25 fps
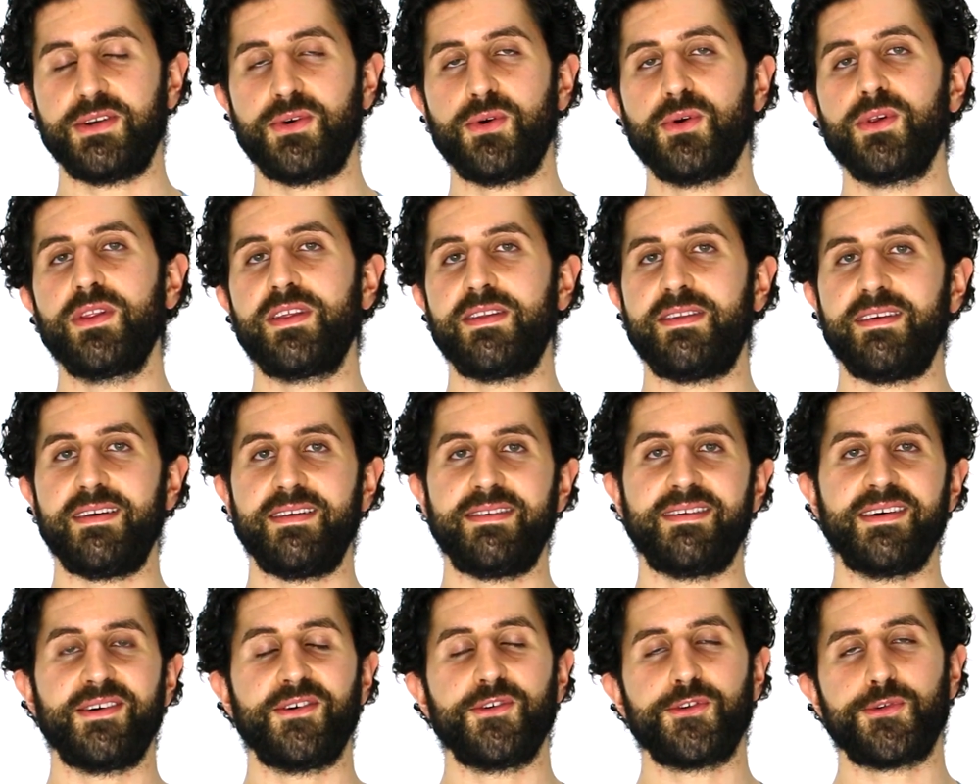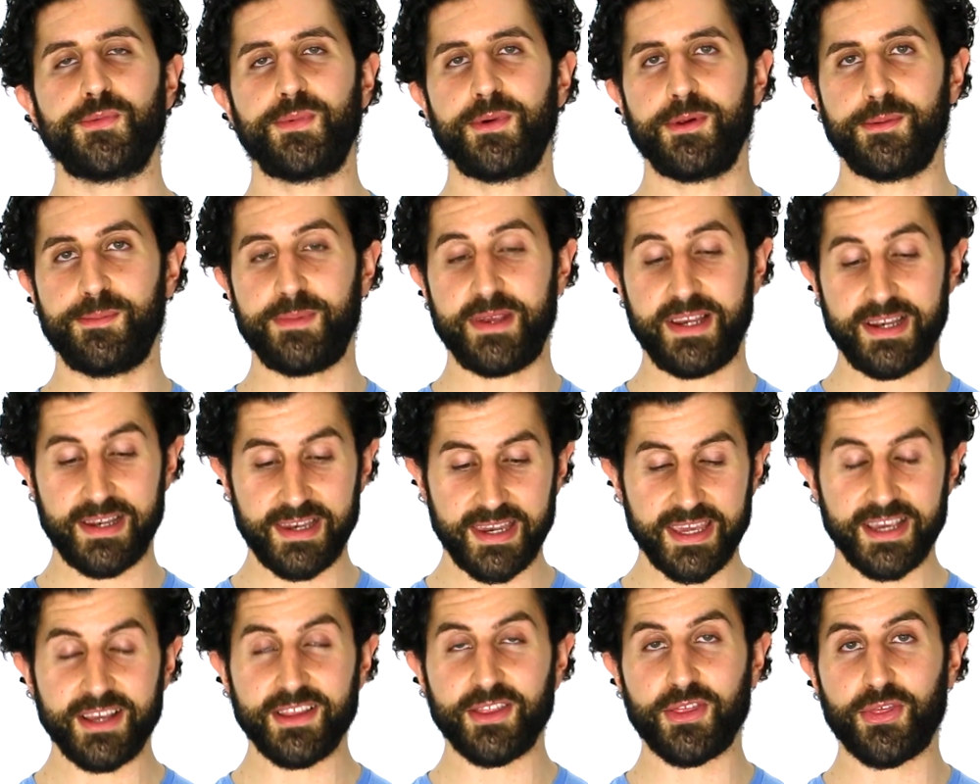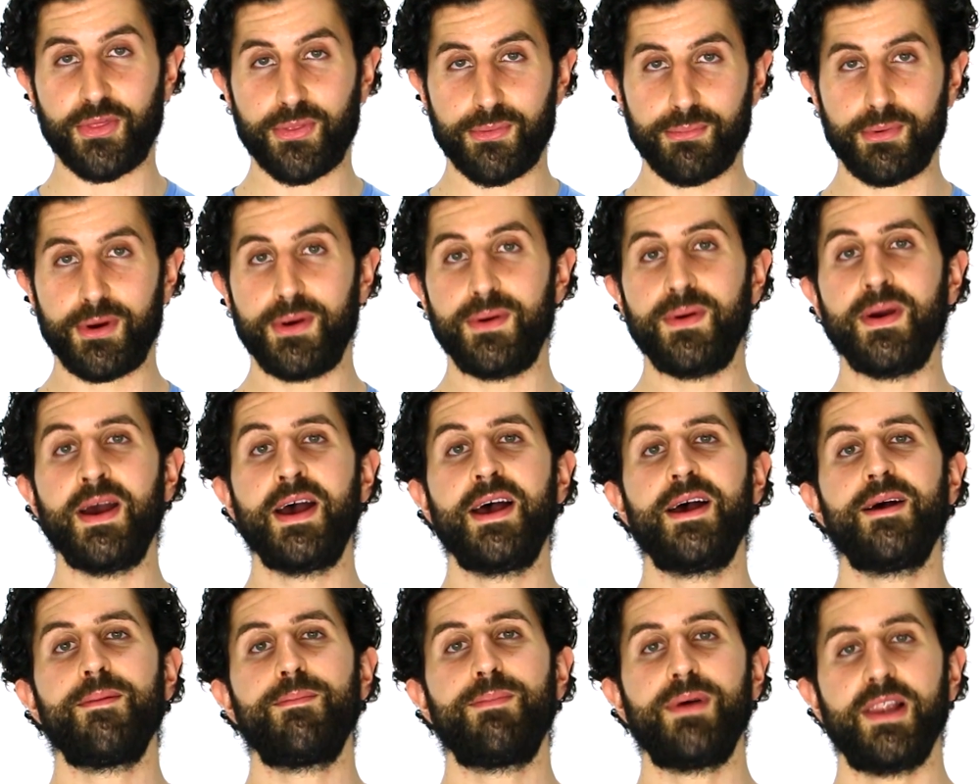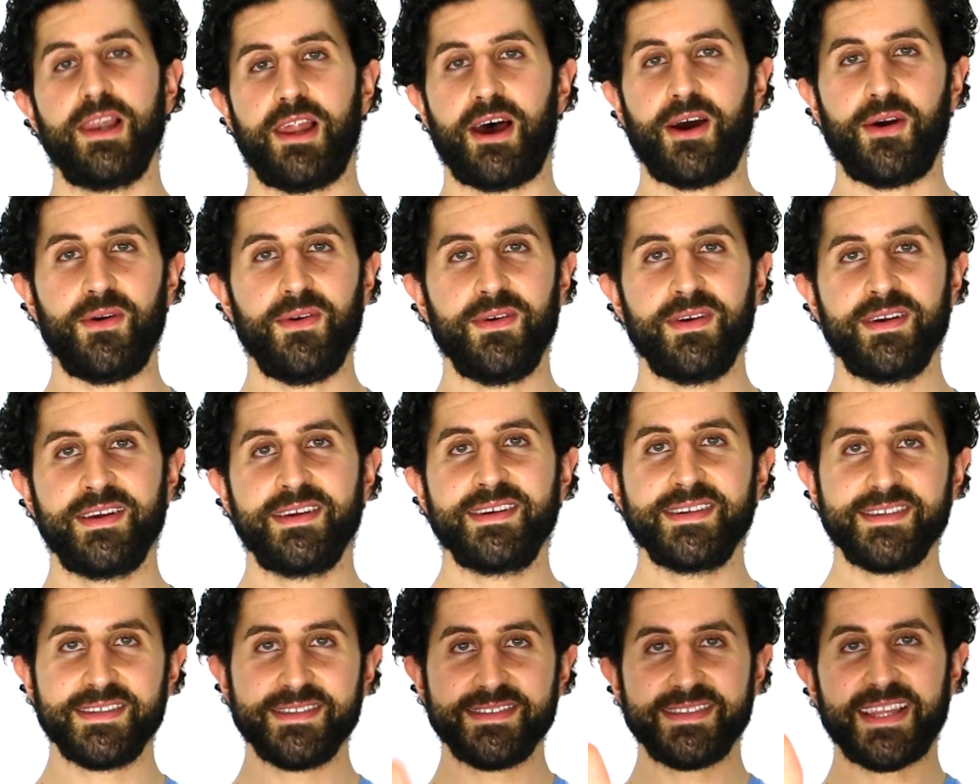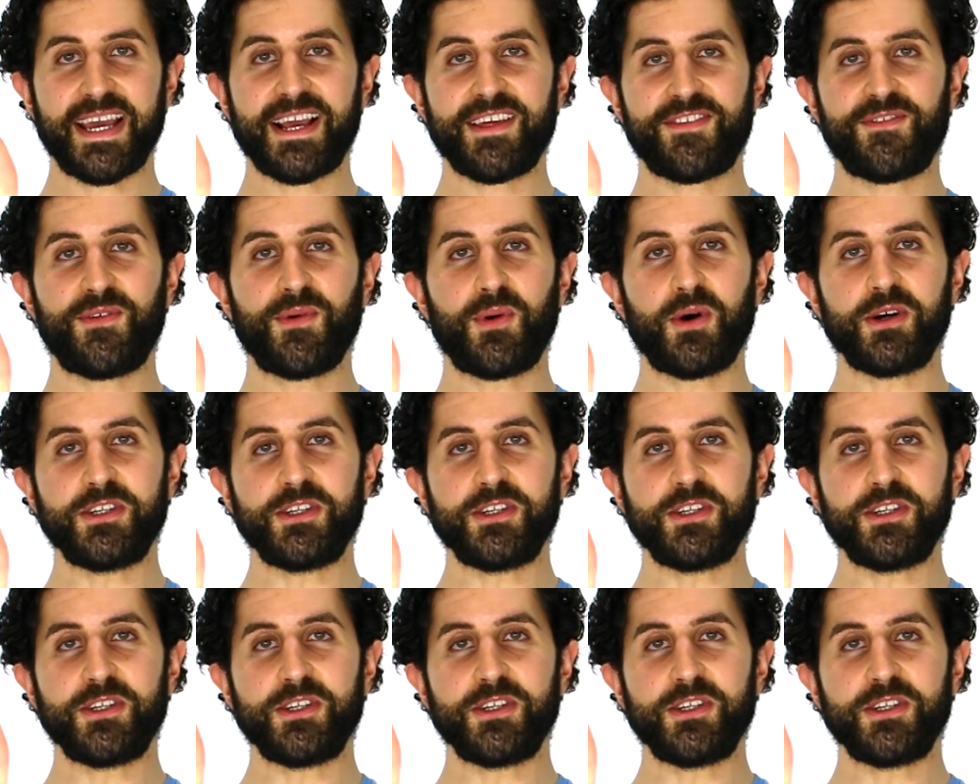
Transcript: All the details will be linked through below. Thanks for